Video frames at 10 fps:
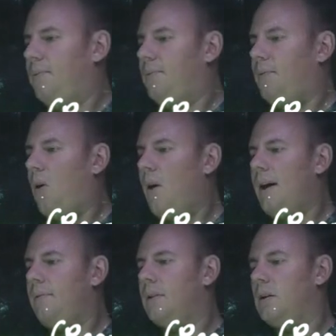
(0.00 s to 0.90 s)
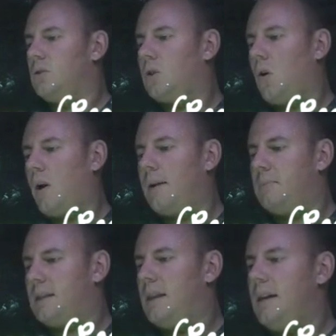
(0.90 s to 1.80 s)
5
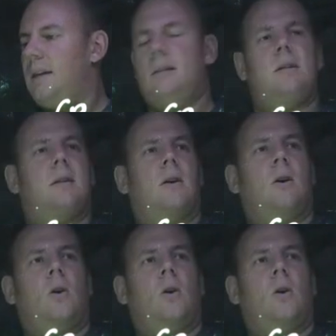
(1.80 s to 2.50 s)
times this,